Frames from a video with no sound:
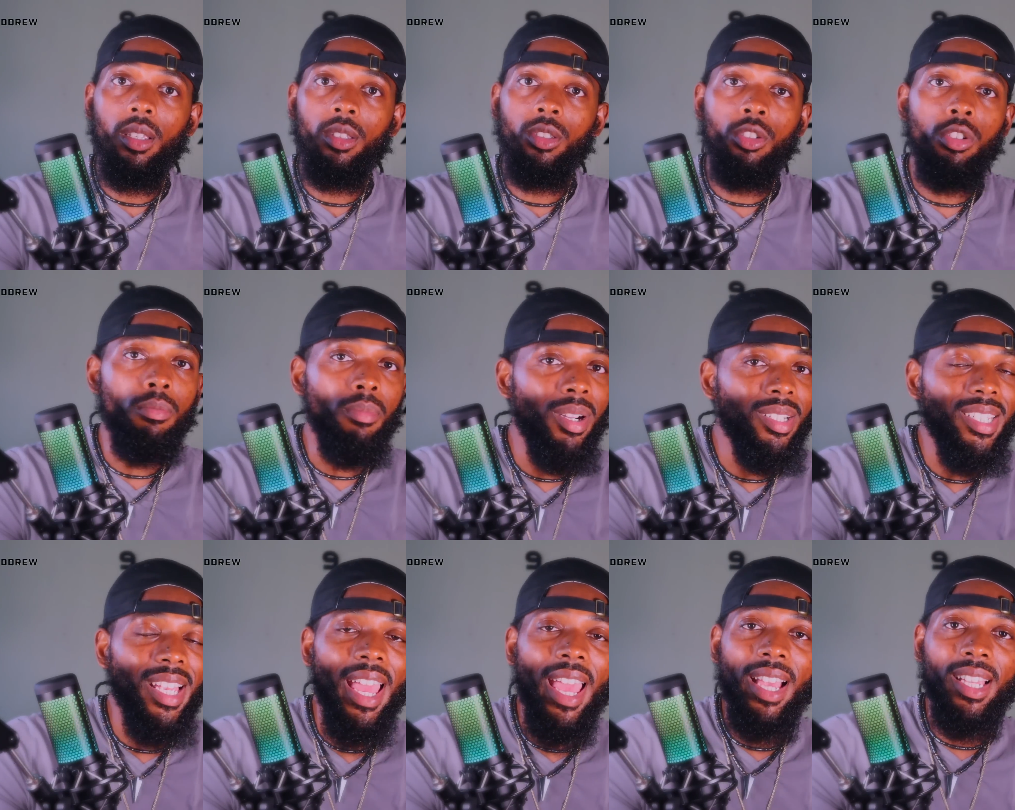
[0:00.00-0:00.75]
Too
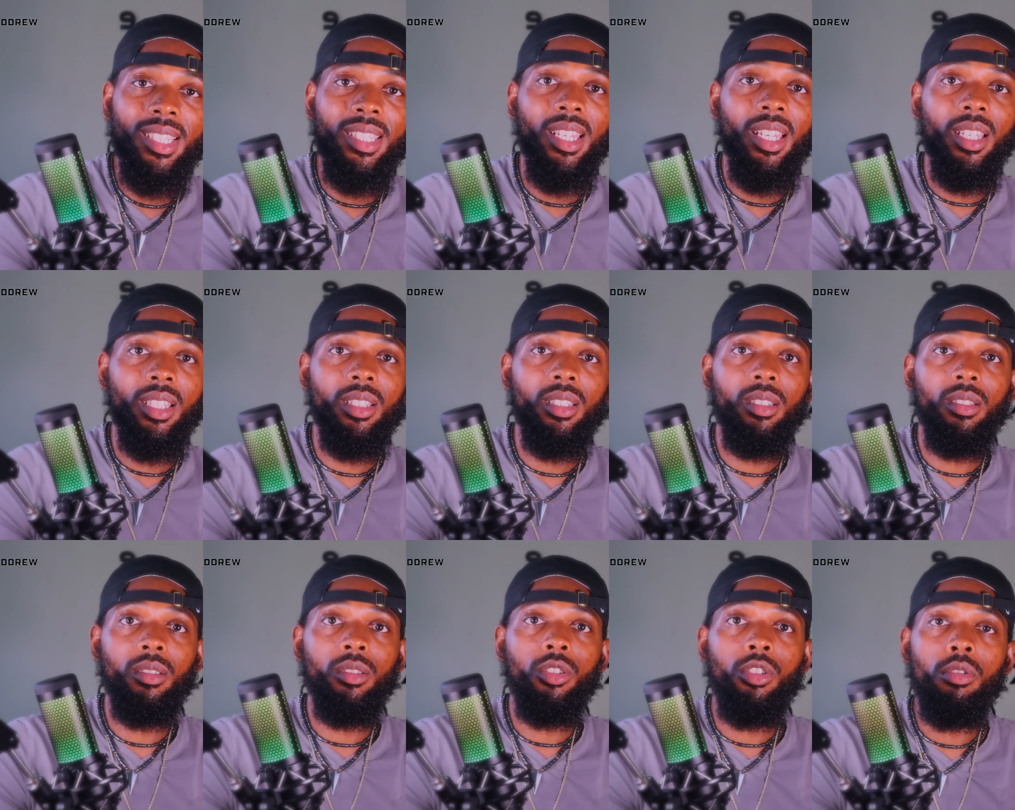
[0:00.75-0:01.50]
much
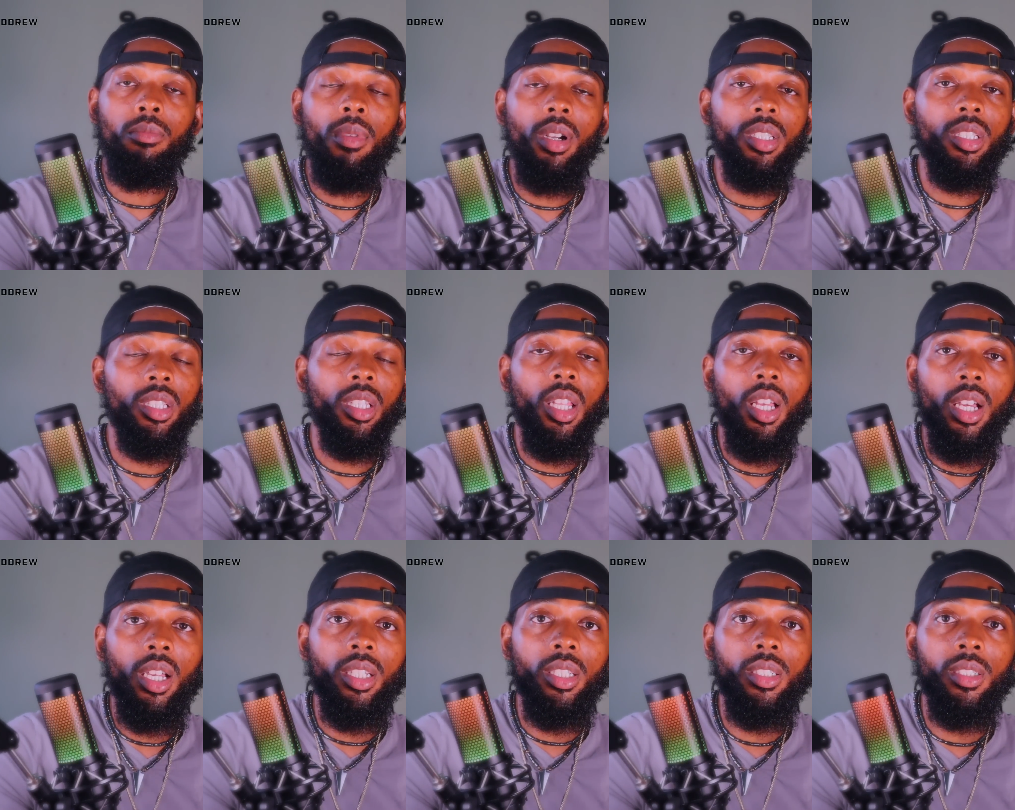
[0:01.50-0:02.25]
access, too much
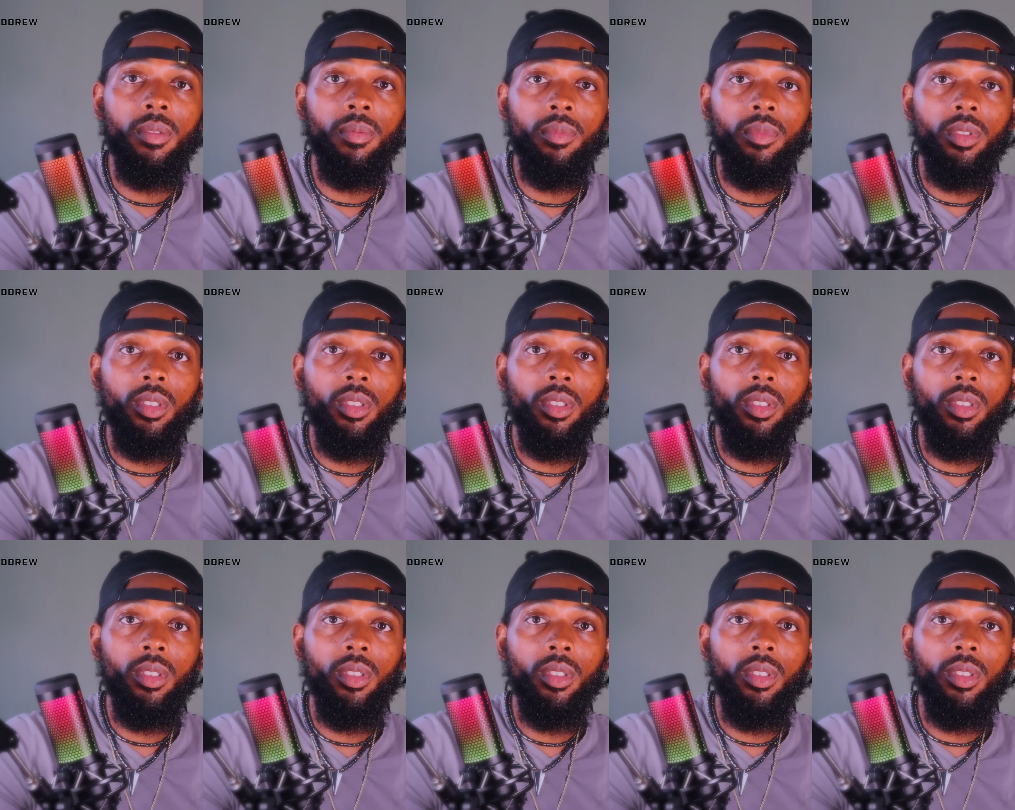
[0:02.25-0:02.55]
lust.